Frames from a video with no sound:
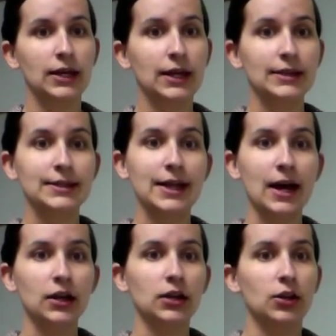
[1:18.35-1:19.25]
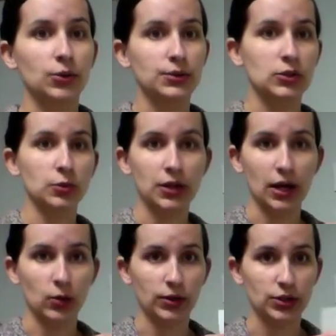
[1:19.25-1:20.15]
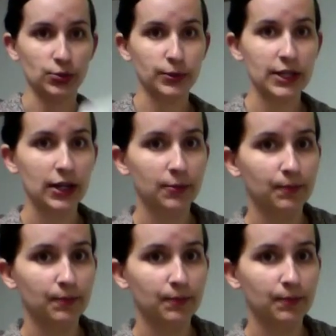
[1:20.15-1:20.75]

It's not closed, so we're not going to read it.